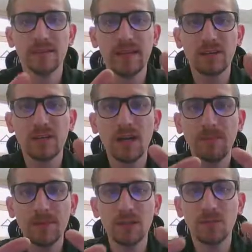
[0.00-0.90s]
cannot be
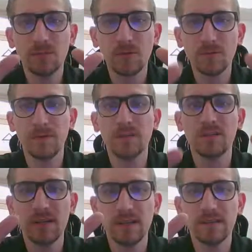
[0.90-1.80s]
used for a feature because an